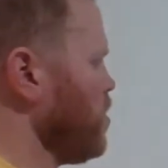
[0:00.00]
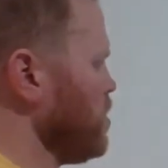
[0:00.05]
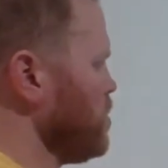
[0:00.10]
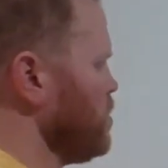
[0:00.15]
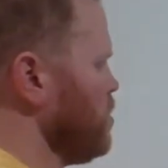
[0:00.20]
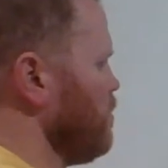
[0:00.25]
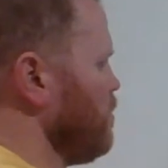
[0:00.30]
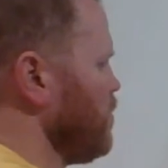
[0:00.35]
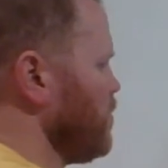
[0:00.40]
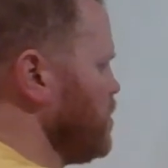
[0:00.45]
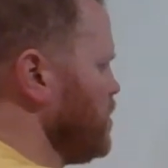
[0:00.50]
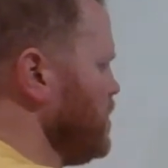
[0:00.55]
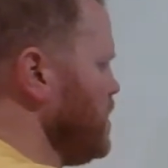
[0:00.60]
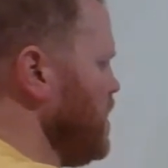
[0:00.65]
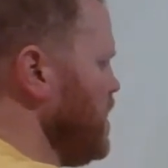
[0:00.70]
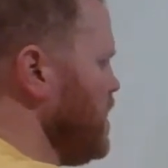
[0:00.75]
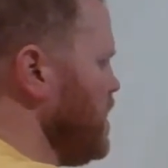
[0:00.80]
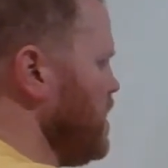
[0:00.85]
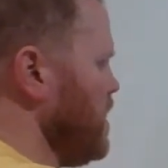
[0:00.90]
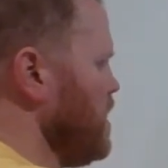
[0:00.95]
So for
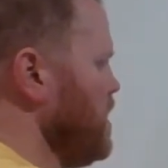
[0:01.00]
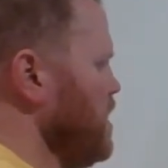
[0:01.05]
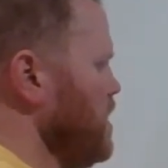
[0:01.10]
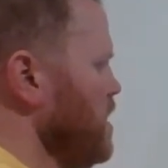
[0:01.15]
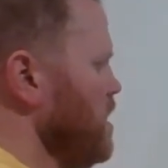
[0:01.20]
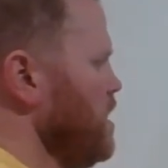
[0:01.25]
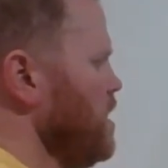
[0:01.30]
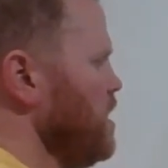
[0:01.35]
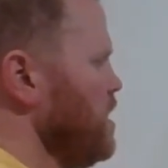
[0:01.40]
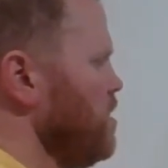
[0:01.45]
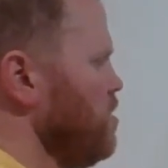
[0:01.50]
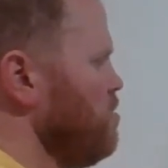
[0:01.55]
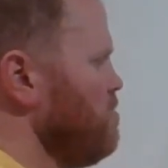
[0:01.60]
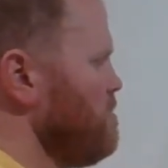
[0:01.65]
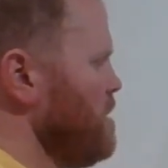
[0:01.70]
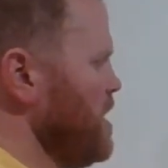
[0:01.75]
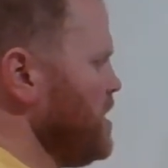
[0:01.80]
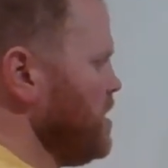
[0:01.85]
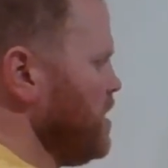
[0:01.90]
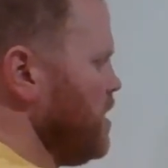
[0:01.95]
C, you
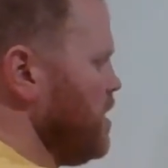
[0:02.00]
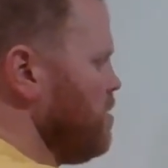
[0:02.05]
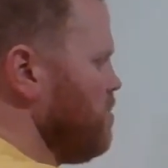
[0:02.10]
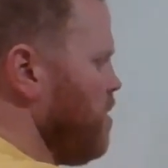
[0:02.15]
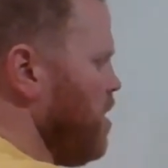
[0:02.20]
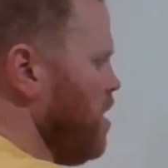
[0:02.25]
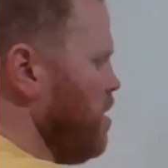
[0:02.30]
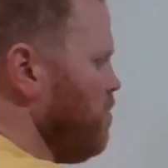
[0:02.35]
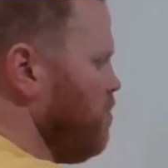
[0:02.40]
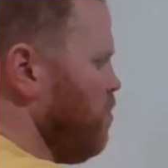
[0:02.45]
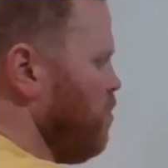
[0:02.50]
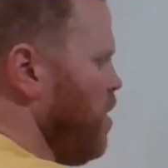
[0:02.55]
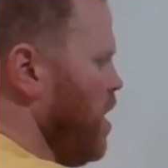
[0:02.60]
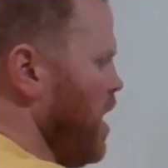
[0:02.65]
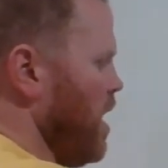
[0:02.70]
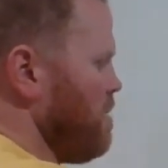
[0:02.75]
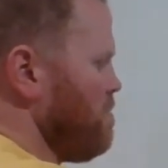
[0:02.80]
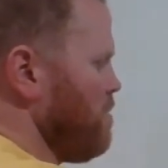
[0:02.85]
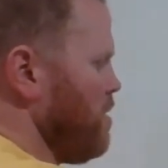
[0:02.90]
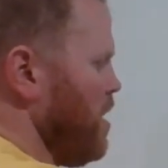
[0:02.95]
basically want
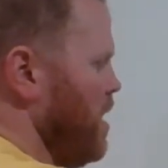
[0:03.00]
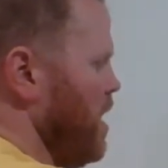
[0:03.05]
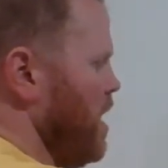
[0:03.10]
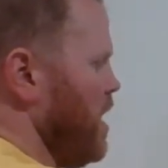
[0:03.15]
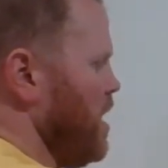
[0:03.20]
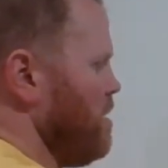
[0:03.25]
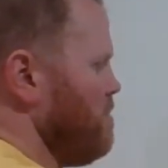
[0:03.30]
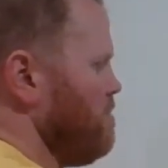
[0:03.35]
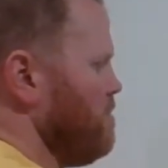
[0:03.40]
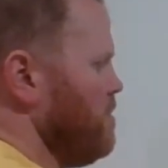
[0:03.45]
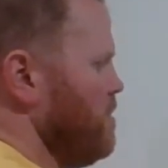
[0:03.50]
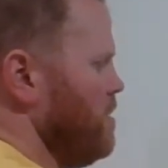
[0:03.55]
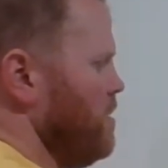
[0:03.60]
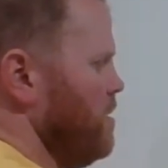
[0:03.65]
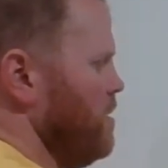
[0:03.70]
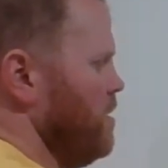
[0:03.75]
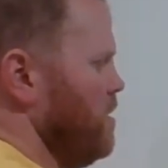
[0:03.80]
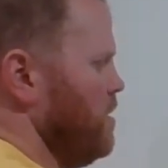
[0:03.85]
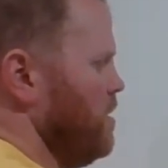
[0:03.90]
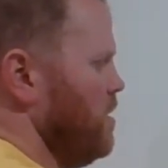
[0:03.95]
y prime
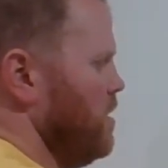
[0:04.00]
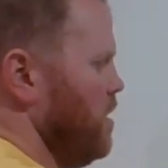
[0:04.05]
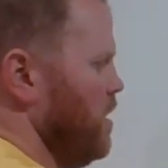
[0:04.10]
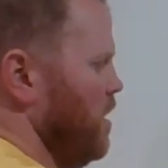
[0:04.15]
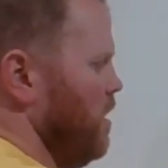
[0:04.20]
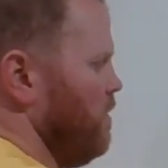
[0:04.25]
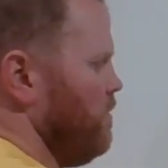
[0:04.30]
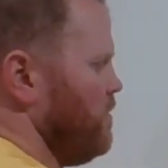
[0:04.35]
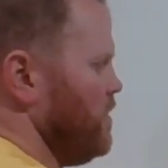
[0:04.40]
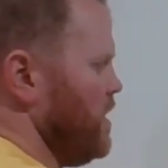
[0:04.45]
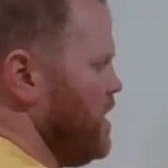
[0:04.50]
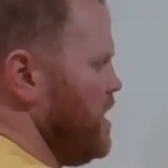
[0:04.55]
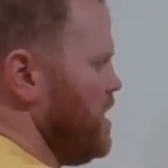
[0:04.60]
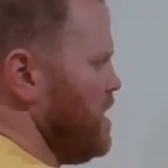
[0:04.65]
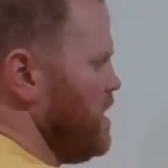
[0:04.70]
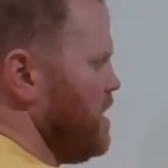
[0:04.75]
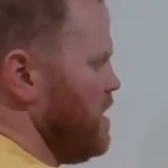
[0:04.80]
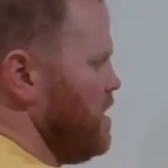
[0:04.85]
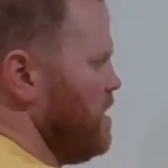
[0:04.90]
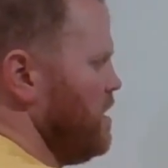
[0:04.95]
of
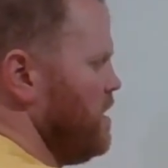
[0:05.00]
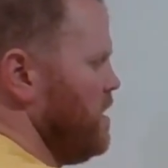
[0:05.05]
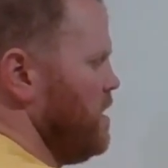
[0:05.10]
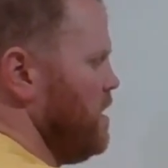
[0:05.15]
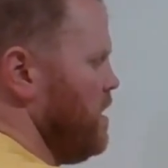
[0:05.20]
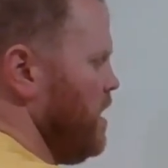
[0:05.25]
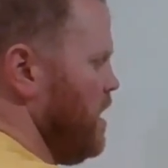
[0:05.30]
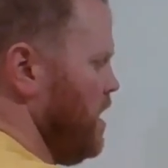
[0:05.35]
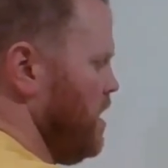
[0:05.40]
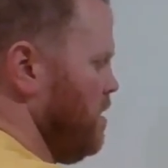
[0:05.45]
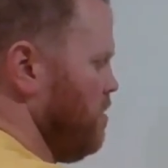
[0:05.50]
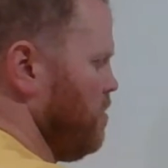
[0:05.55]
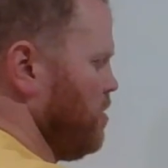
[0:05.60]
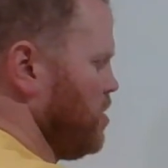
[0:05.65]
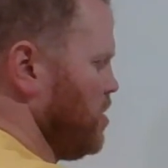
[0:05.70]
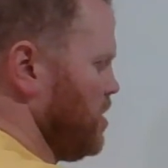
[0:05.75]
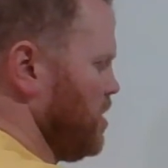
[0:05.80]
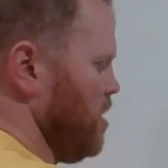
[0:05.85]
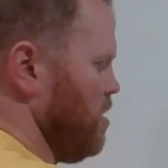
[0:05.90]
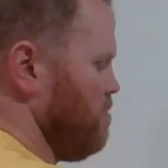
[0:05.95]
t, and then we're
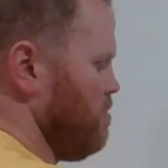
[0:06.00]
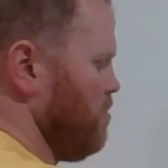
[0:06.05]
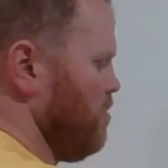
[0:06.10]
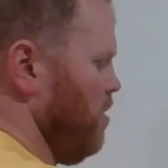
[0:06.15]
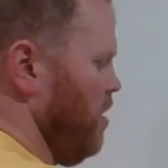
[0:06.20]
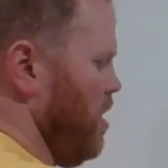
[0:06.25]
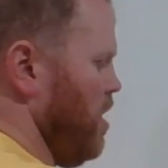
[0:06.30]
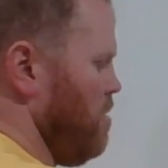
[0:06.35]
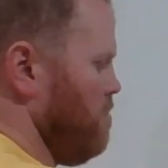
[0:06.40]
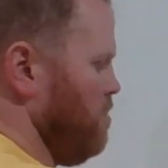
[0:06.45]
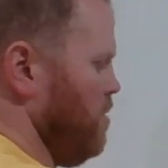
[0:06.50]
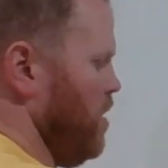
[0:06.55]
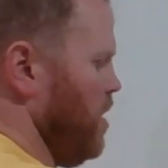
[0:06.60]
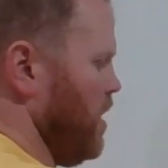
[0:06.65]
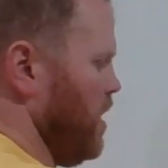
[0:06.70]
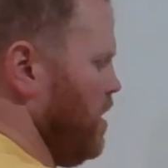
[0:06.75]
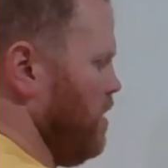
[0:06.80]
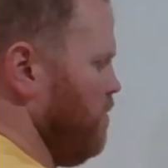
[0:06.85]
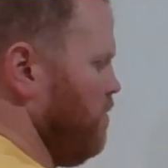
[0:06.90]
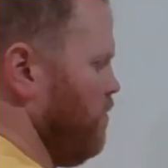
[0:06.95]
just going to plug
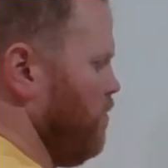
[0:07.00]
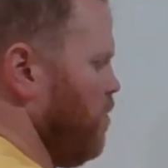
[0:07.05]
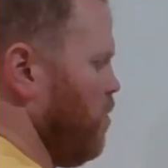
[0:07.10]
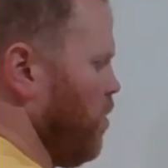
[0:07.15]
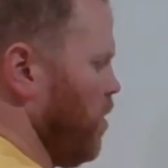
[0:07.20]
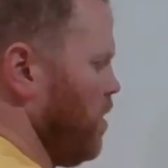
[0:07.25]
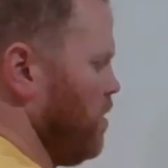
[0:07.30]
in 4.